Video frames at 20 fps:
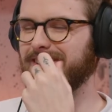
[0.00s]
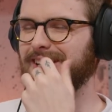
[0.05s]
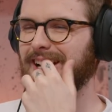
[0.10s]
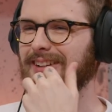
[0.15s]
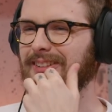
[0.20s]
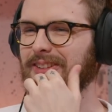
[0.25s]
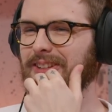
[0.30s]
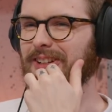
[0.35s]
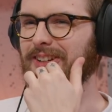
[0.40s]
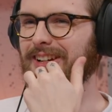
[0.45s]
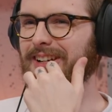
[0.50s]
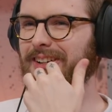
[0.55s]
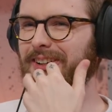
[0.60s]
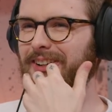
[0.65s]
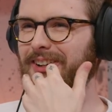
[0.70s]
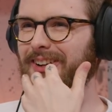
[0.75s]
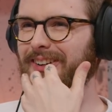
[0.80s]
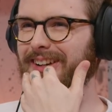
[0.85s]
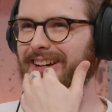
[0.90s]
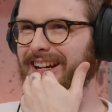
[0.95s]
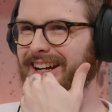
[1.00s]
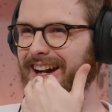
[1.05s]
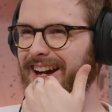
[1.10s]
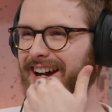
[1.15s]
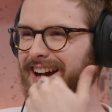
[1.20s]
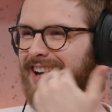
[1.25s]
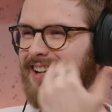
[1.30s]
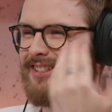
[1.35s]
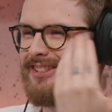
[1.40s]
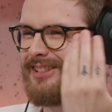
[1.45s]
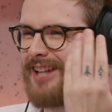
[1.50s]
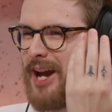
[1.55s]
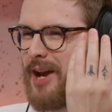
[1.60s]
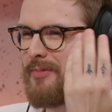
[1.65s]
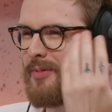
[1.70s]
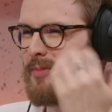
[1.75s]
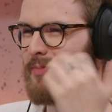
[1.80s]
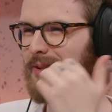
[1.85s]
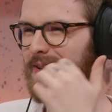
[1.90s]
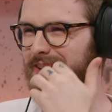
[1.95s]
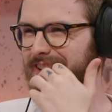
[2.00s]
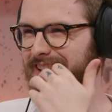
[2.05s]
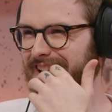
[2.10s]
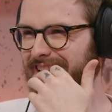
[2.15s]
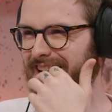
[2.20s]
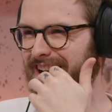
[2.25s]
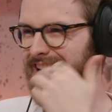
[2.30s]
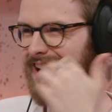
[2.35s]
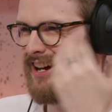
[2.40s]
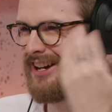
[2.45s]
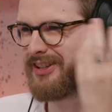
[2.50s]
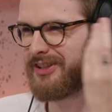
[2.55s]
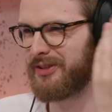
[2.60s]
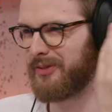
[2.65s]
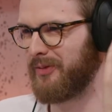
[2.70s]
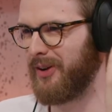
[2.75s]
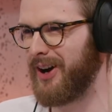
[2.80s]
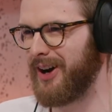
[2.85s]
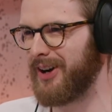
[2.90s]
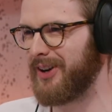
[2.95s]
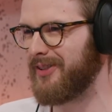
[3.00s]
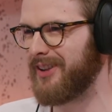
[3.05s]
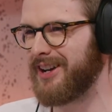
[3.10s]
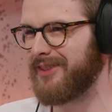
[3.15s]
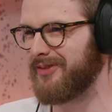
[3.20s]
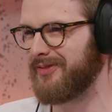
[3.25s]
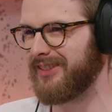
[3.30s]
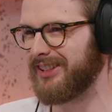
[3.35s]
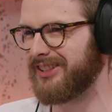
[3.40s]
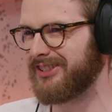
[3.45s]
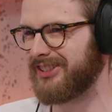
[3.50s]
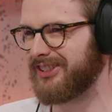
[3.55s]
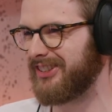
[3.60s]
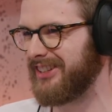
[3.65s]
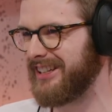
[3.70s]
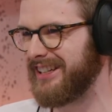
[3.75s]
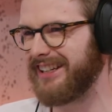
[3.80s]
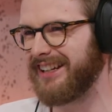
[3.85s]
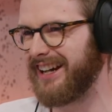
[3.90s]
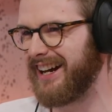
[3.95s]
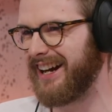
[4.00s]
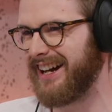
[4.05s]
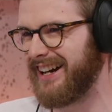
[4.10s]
the Tyler the Creator quote? Cyberbullying? Just walk away from the screen.